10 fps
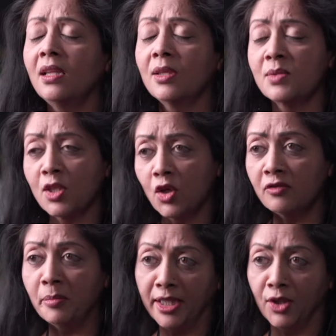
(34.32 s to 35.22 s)
There was a lot
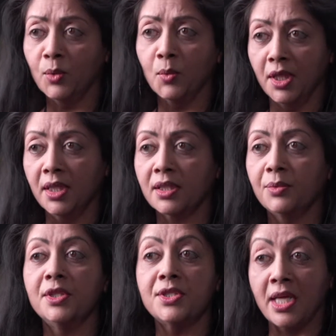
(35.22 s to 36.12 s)
of manual work.
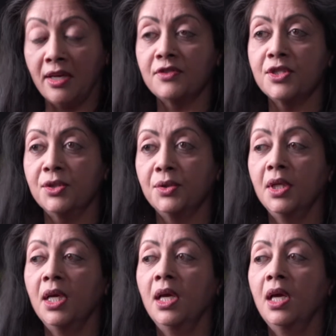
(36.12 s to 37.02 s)
We used to have to,
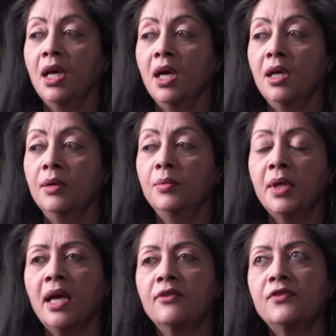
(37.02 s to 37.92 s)

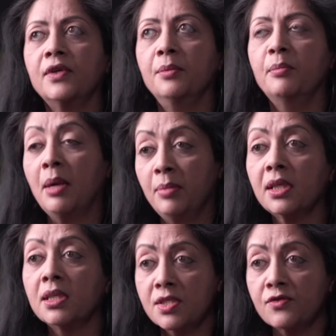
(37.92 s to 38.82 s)
we have
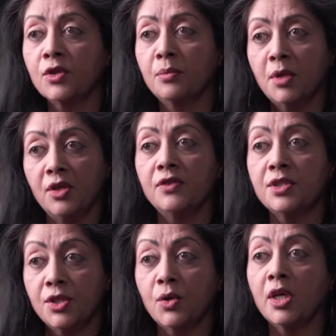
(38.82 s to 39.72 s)
applicants from over
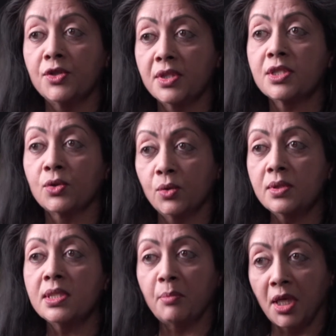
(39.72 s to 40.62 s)
200
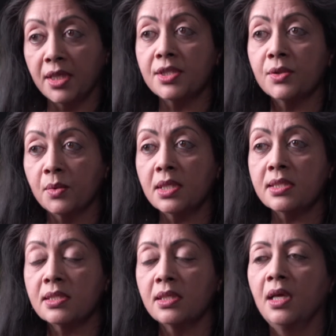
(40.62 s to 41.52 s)
schools apply to us,